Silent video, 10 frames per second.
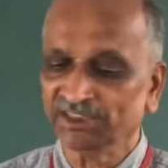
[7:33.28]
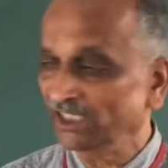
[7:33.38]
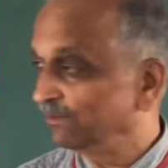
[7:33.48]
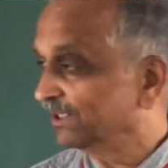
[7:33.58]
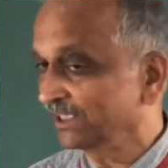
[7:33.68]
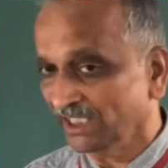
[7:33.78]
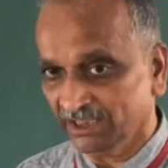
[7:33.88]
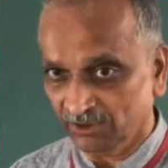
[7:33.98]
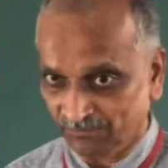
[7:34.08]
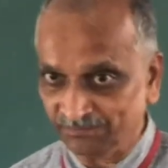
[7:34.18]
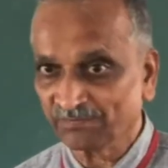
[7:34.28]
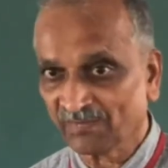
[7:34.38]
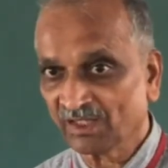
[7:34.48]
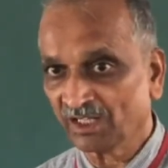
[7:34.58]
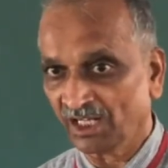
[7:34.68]
never negative.
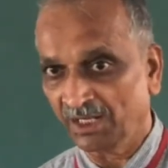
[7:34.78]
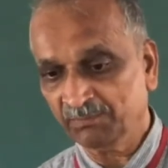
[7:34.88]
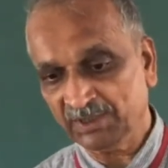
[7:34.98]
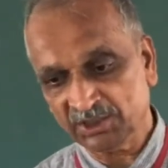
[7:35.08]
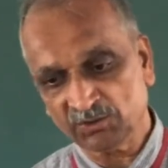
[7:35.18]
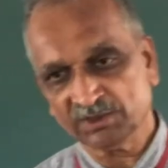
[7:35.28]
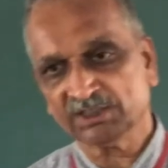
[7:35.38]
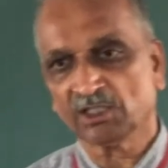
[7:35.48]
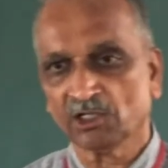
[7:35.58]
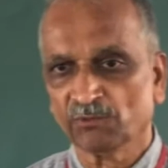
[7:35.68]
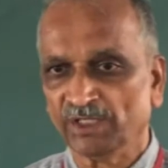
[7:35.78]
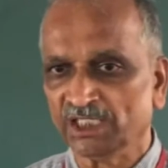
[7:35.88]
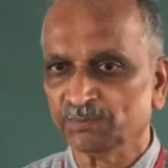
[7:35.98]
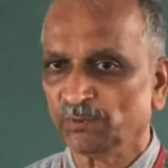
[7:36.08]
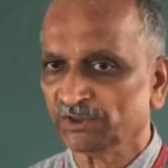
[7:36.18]
Amplitude is
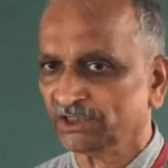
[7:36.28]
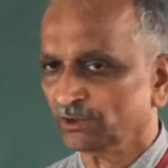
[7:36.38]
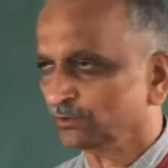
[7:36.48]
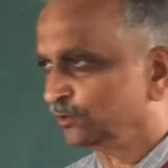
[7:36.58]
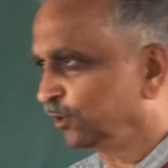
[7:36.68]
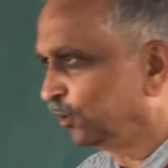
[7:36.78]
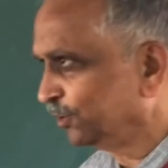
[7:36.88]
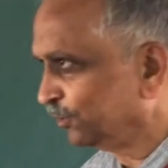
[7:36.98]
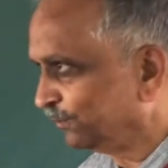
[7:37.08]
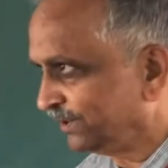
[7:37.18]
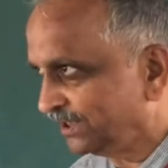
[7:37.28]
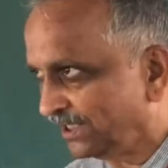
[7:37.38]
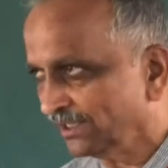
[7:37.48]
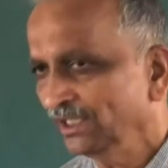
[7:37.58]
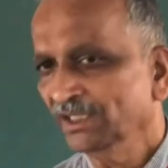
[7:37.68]
always positive, though you
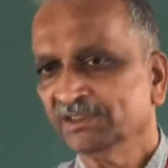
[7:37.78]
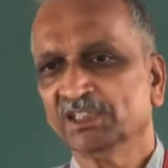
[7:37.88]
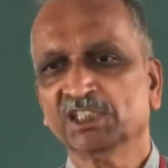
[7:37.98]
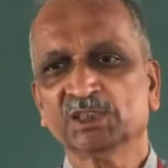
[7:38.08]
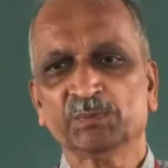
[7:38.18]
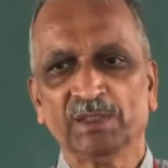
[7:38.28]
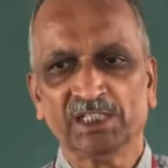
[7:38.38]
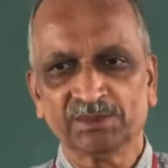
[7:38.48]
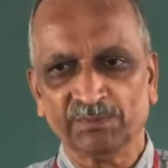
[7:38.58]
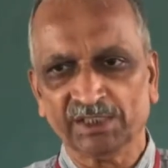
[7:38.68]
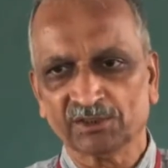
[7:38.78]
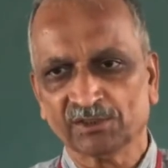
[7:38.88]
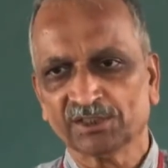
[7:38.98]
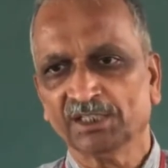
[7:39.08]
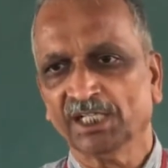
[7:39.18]
measure the displacement
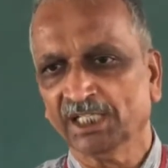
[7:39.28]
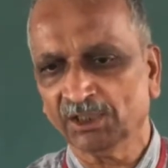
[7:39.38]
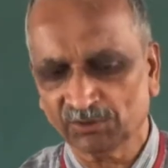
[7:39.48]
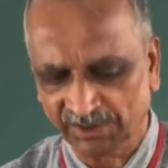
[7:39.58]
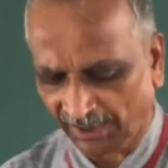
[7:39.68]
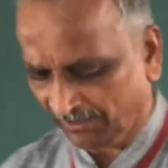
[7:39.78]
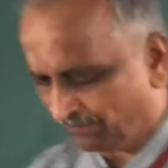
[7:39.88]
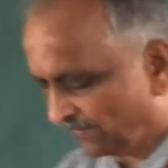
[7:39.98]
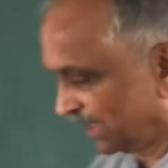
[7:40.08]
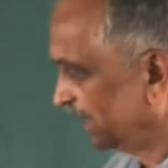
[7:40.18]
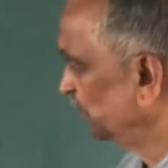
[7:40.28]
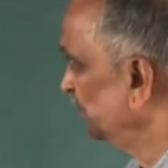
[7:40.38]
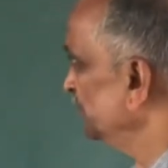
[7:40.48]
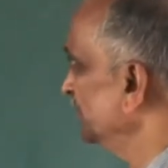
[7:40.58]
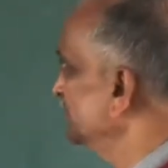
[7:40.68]
on the negative side. I hope you